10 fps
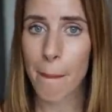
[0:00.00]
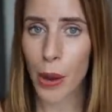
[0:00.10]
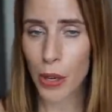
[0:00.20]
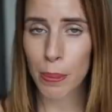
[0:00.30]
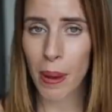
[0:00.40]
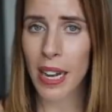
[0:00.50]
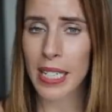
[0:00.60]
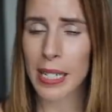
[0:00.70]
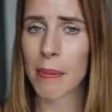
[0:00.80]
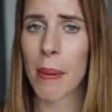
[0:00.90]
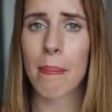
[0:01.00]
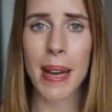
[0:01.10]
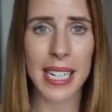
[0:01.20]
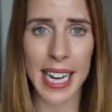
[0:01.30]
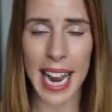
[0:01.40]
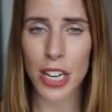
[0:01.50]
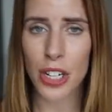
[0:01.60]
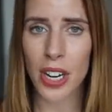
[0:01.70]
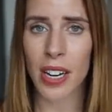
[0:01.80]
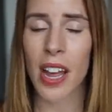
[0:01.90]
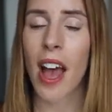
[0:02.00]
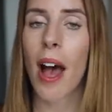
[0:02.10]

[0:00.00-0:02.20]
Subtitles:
postpartum, medication,